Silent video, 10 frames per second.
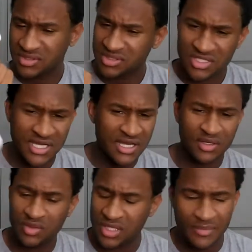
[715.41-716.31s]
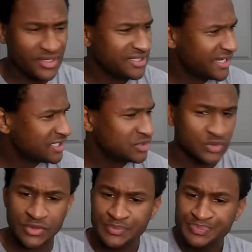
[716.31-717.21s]
Child, don't let me
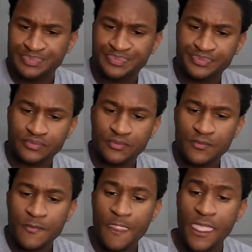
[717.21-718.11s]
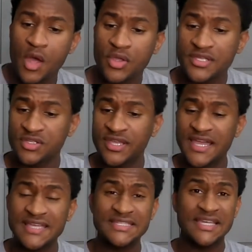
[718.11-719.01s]
down. Okay, so you
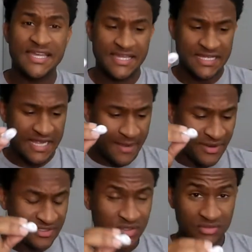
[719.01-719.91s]
guys, I'm about